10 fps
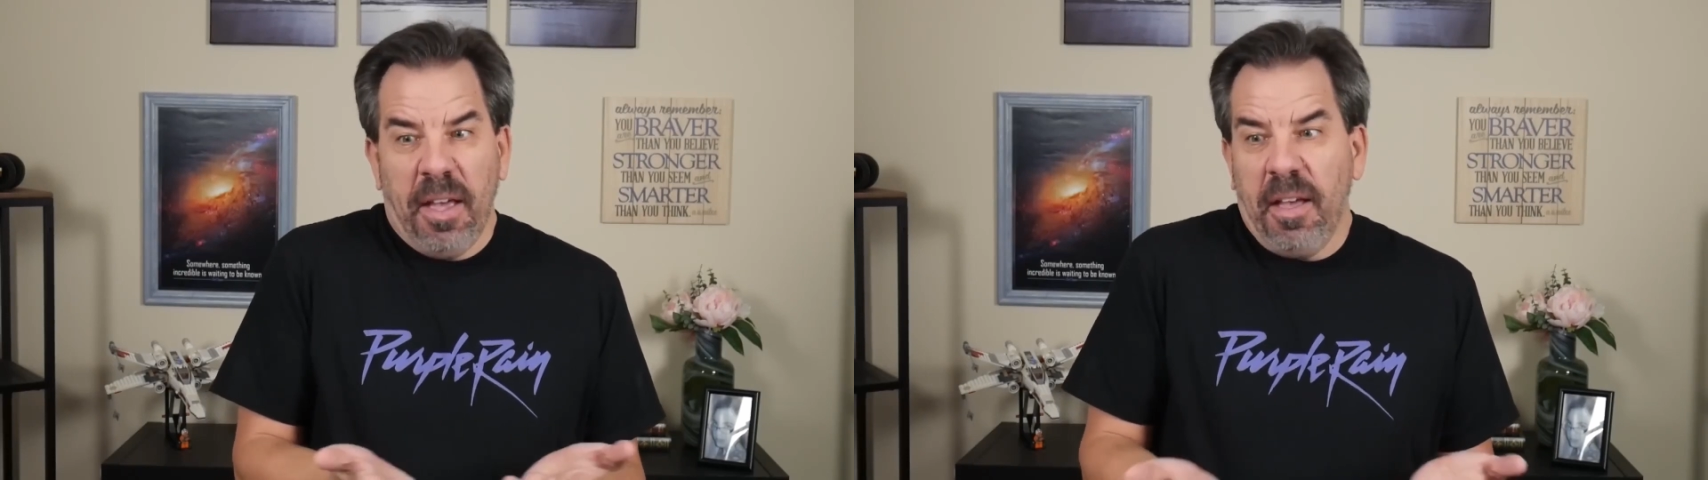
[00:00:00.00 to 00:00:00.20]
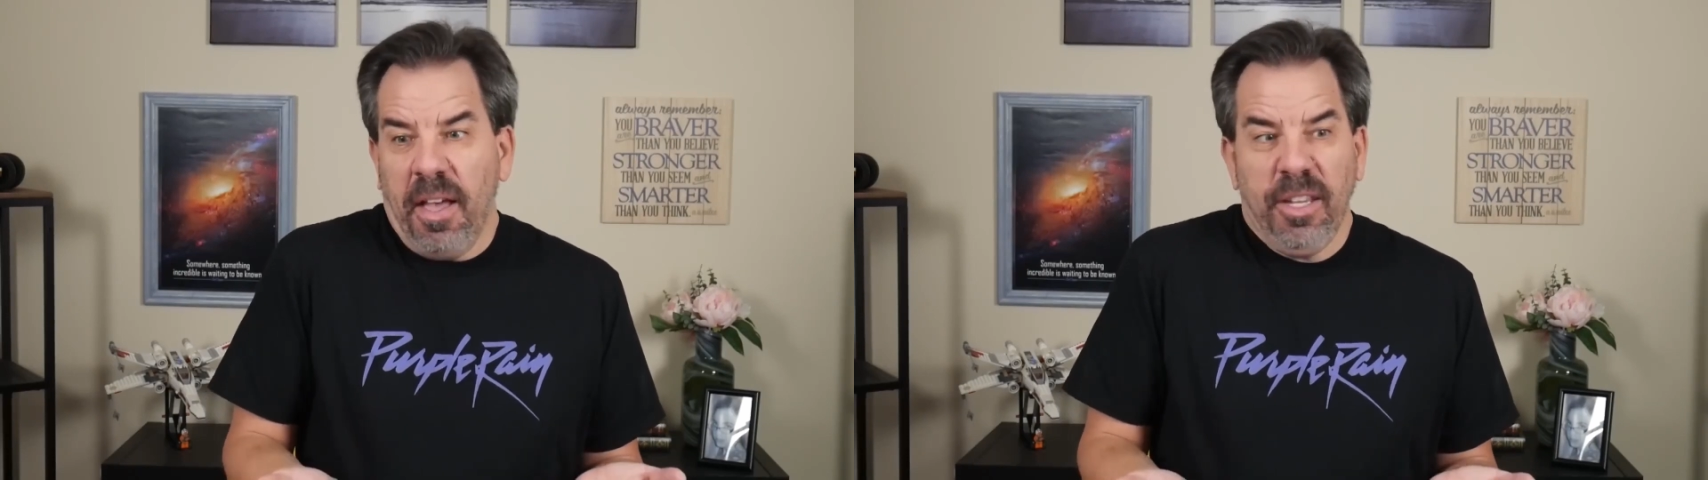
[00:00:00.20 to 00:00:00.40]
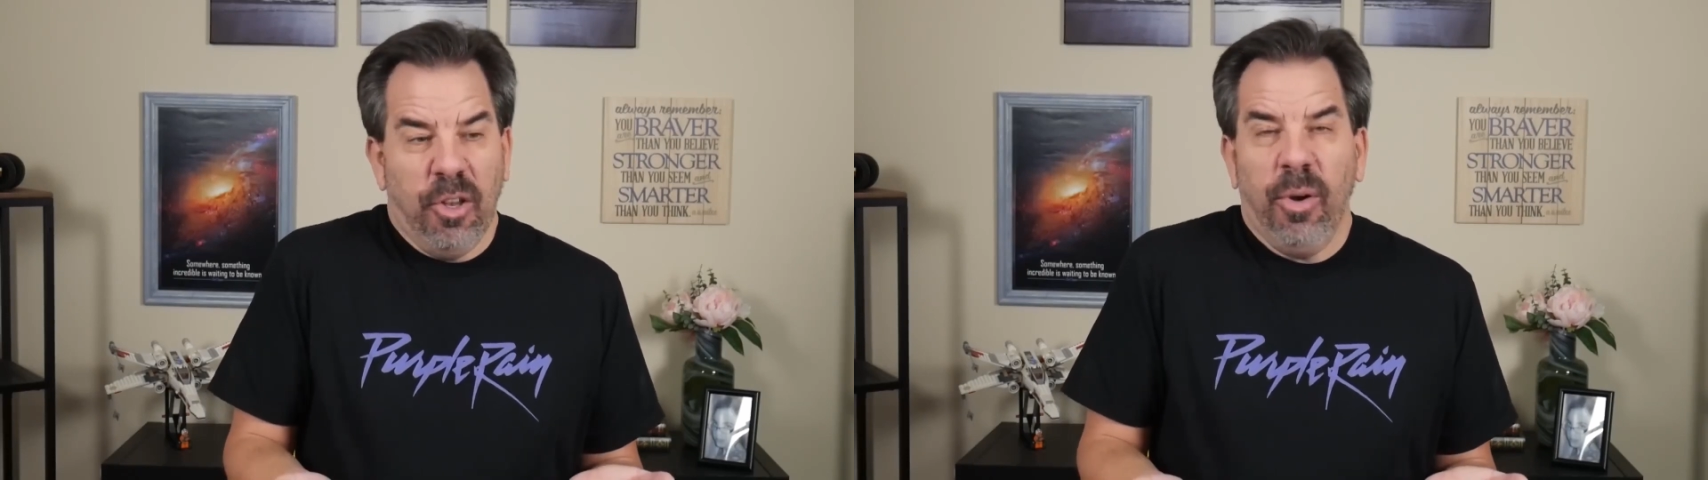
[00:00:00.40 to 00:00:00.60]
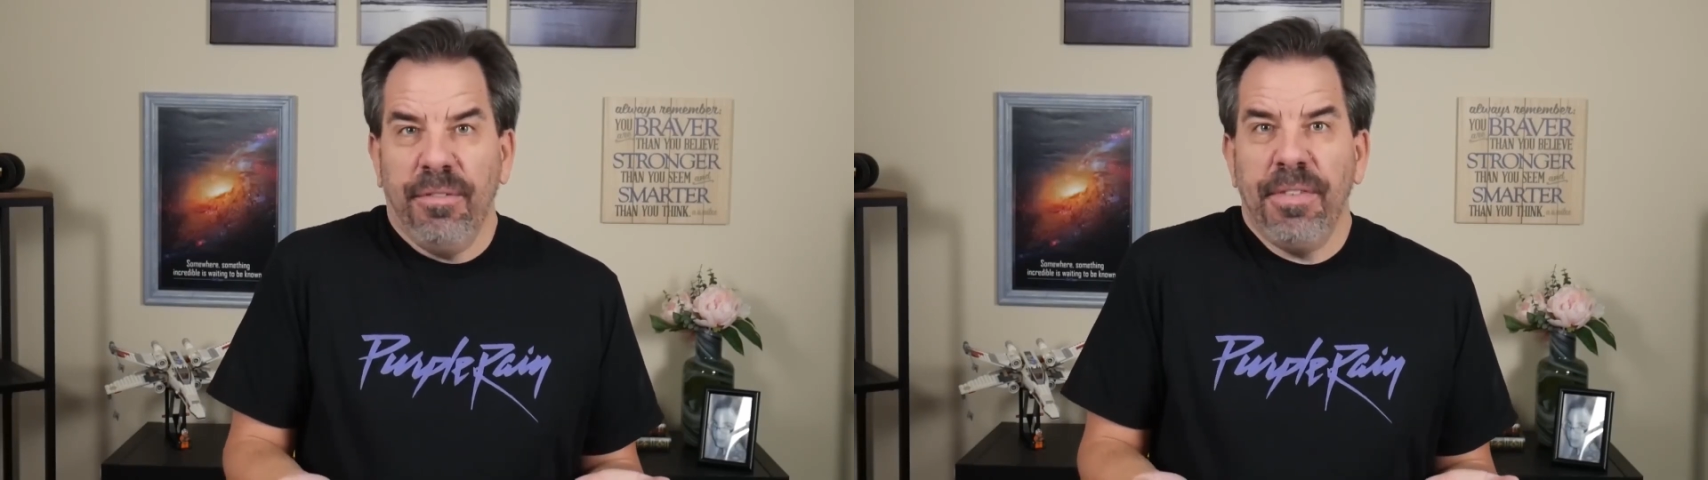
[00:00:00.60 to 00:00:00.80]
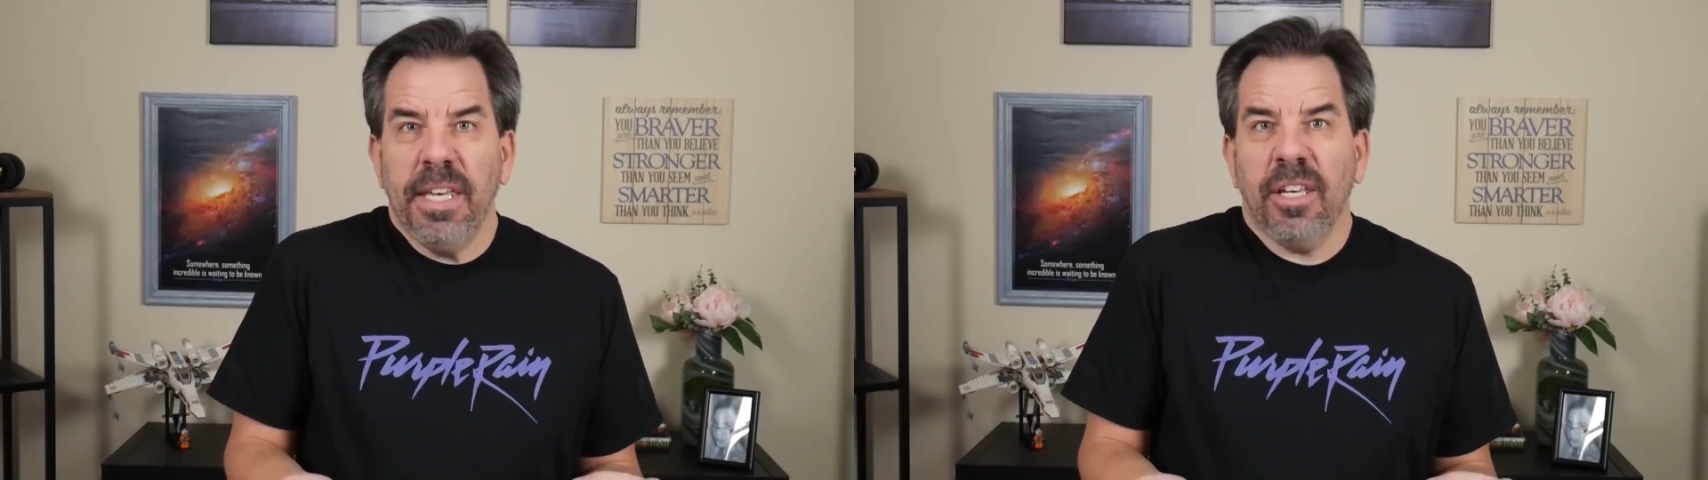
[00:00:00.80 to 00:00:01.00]
uh, you know
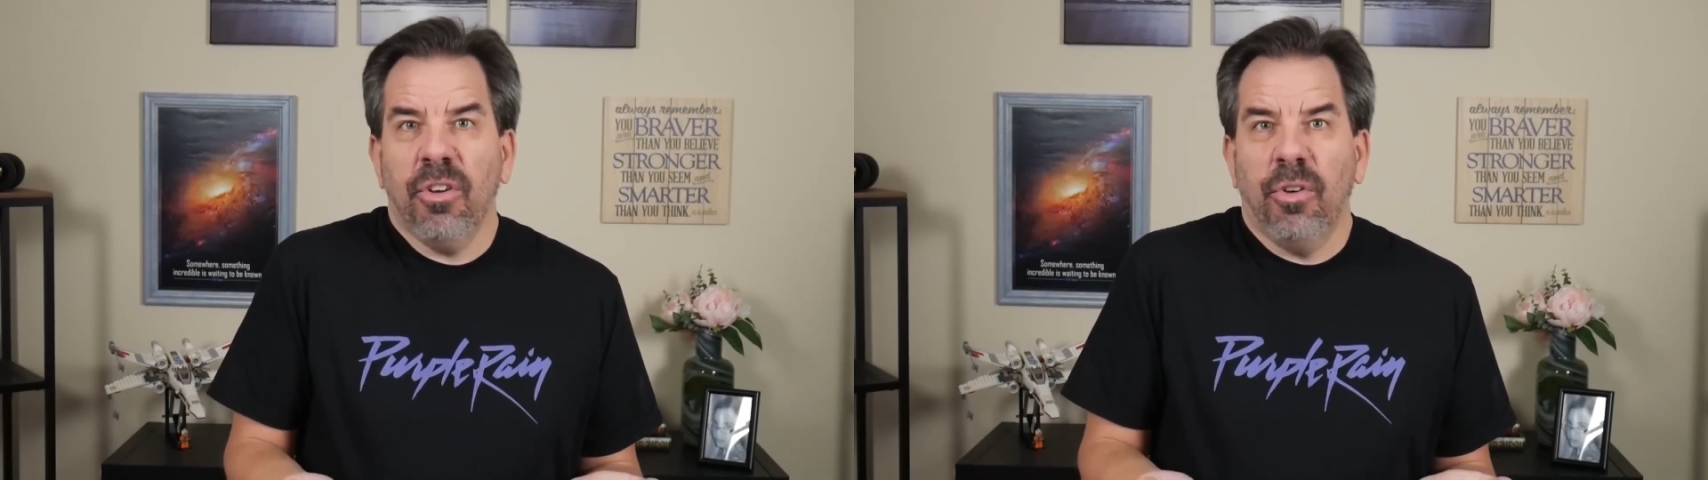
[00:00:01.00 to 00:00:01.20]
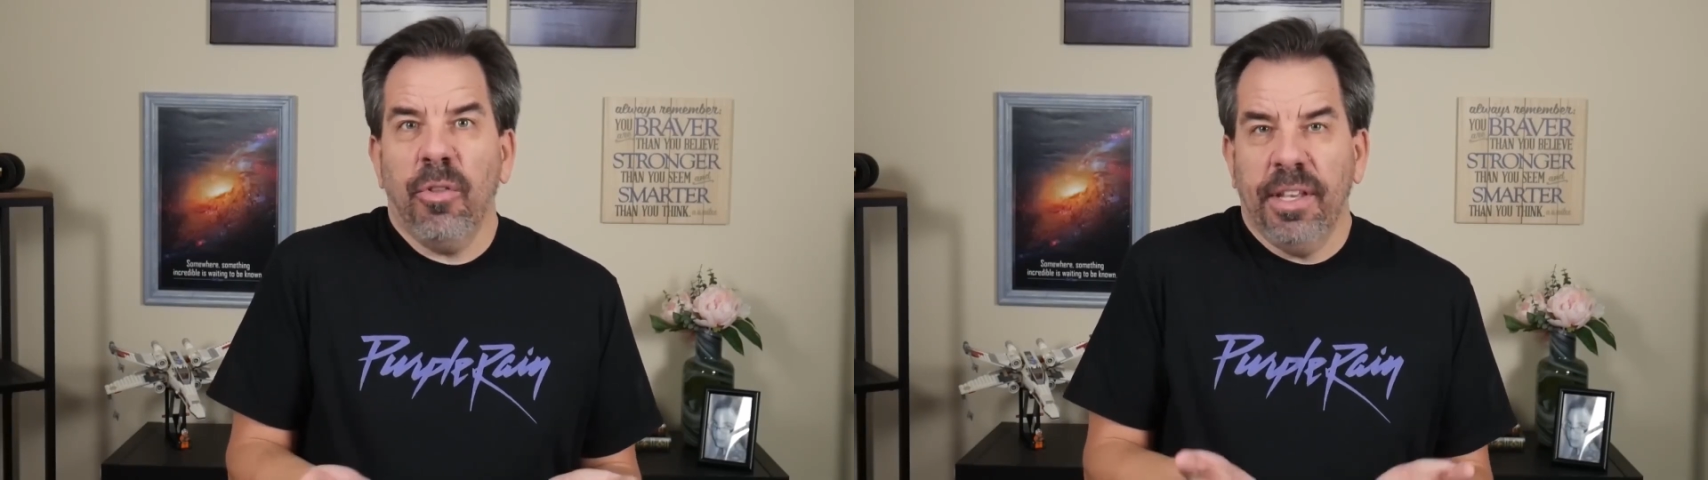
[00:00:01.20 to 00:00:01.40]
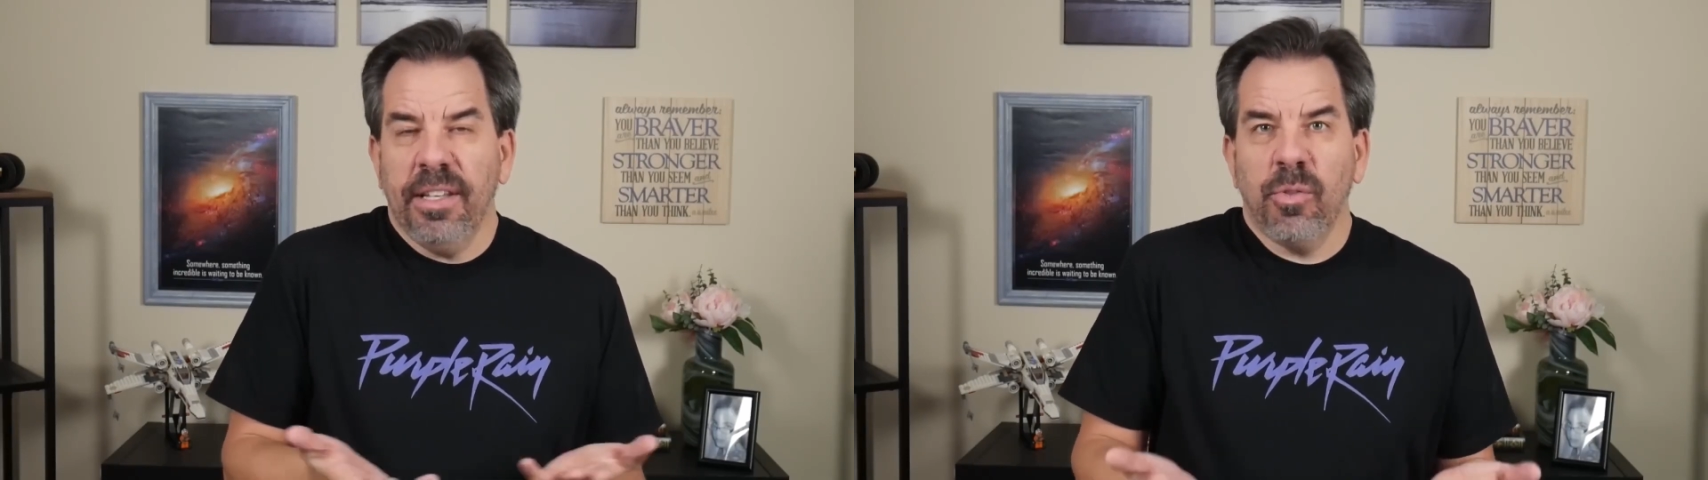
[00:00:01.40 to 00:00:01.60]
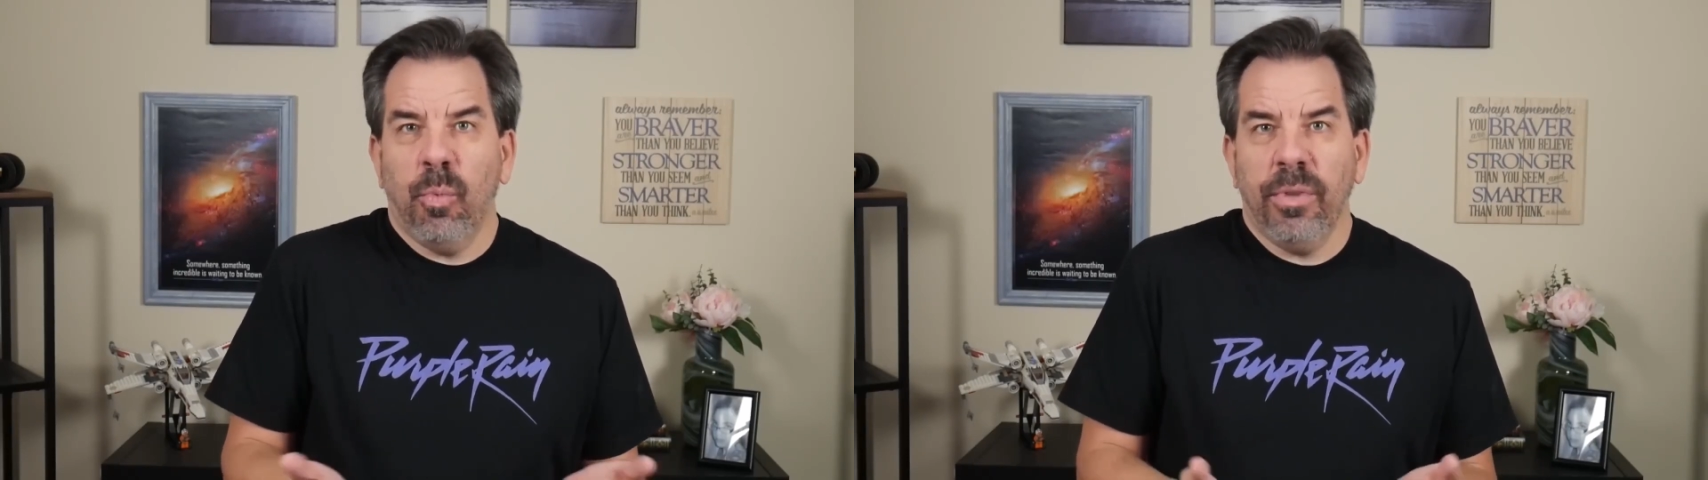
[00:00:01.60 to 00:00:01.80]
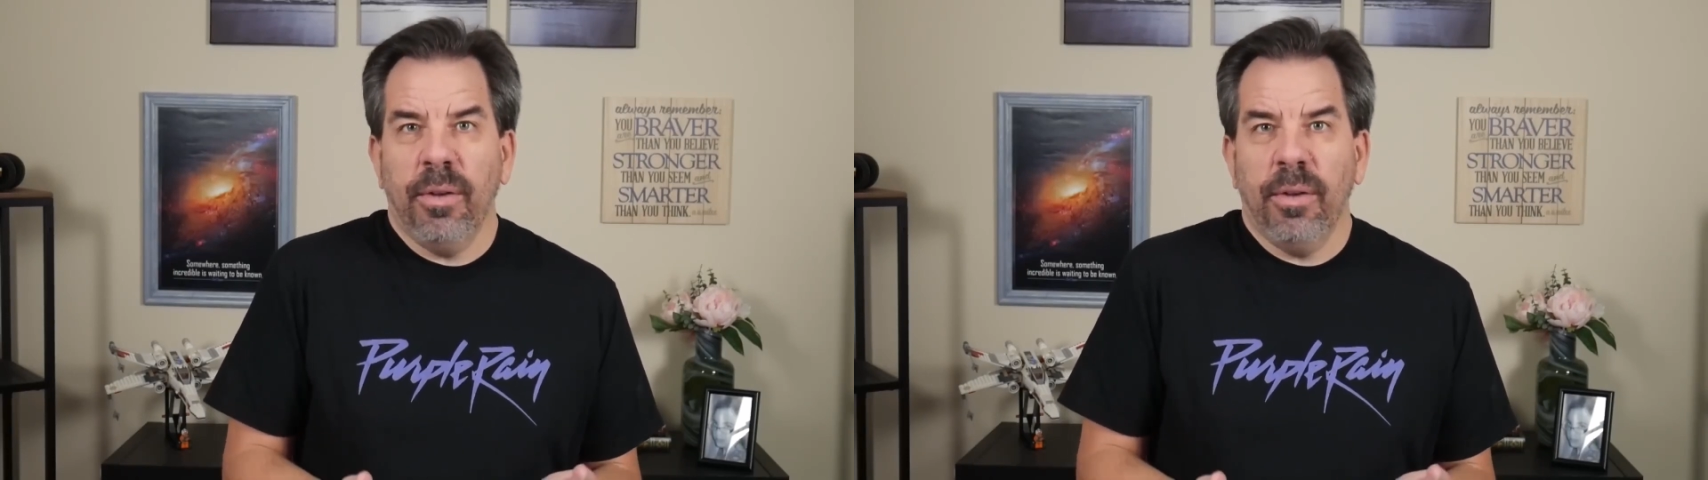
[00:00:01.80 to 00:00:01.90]
a vehicle that is